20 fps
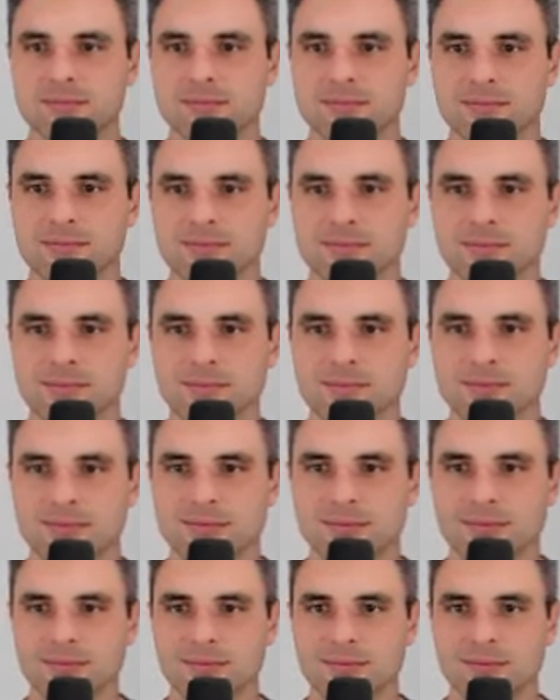
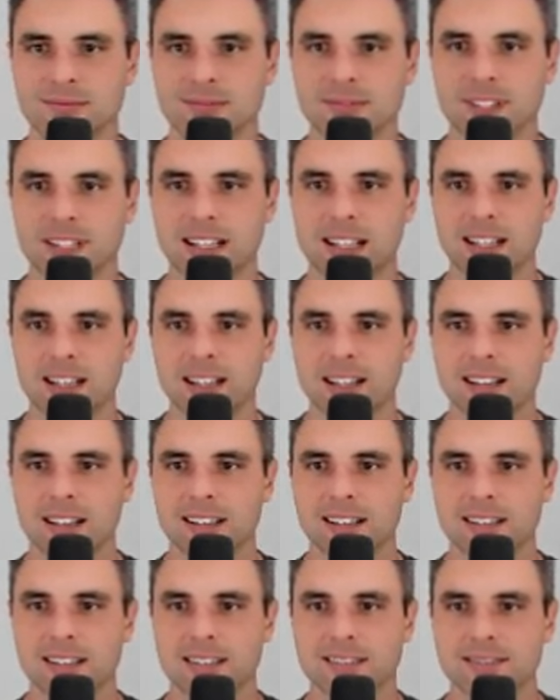
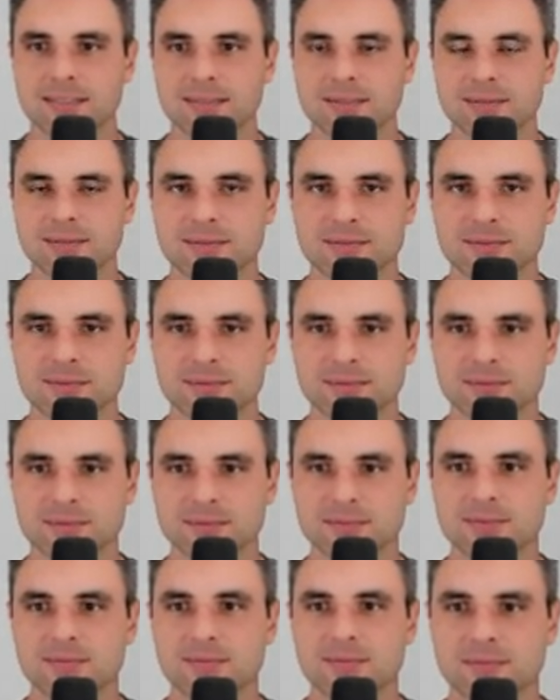
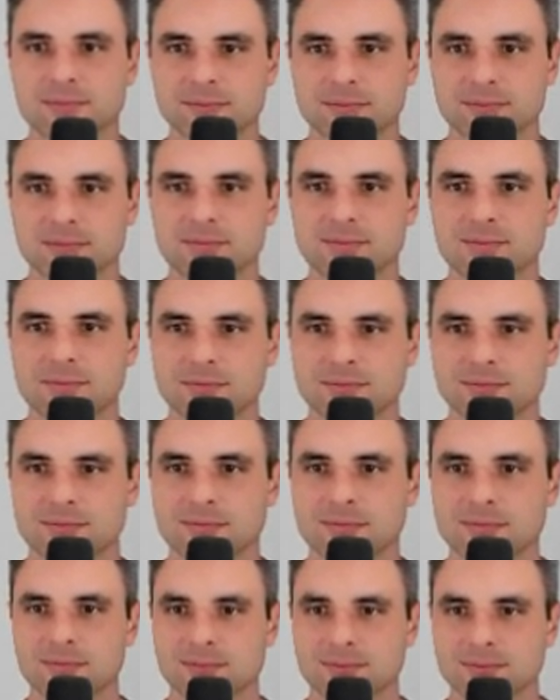
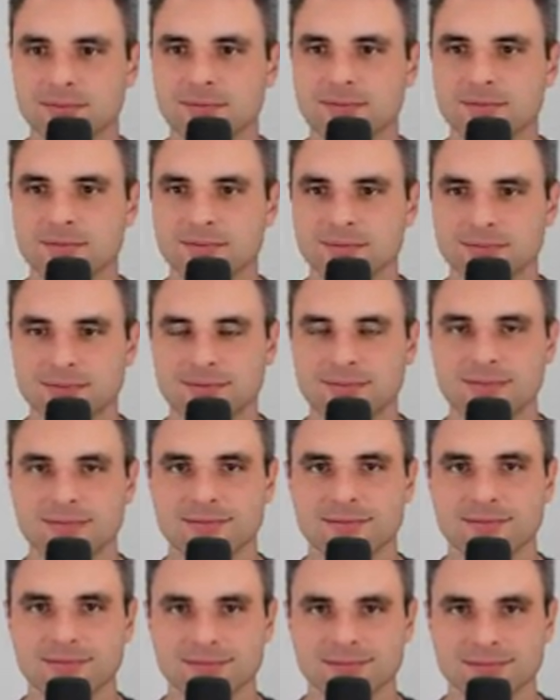
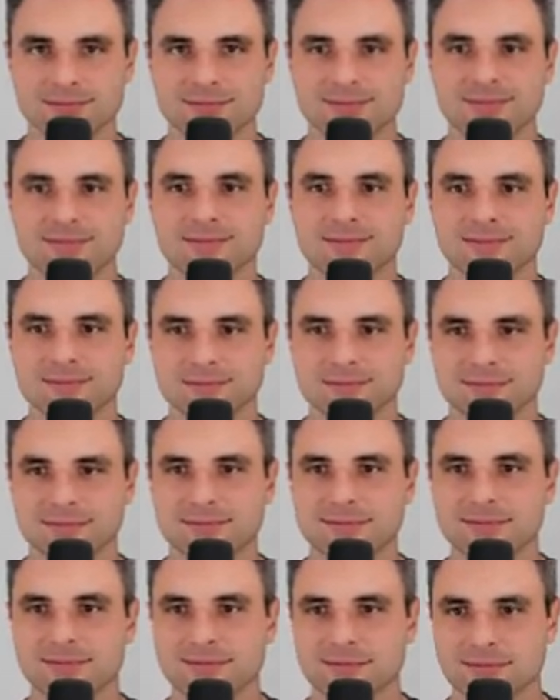
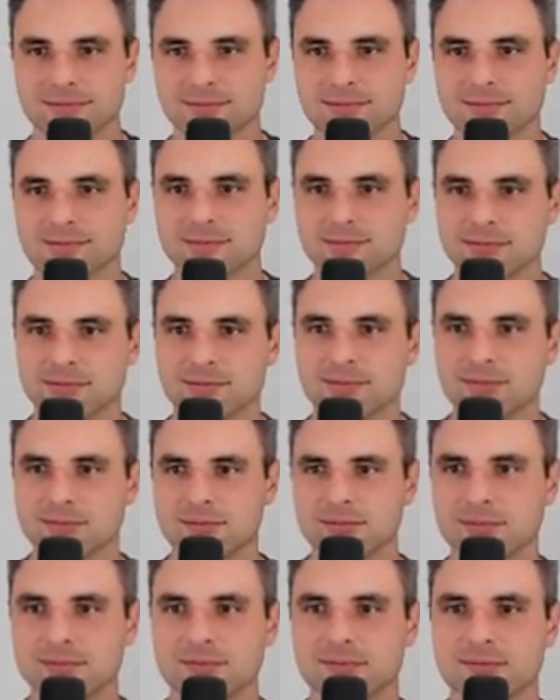
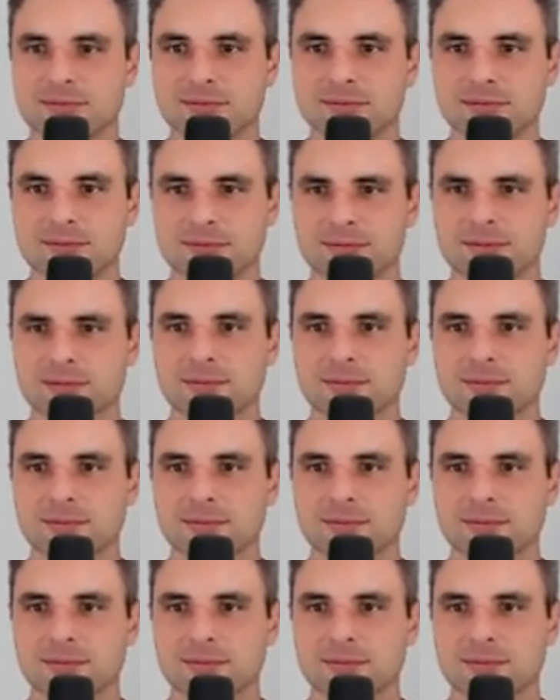(not speaking)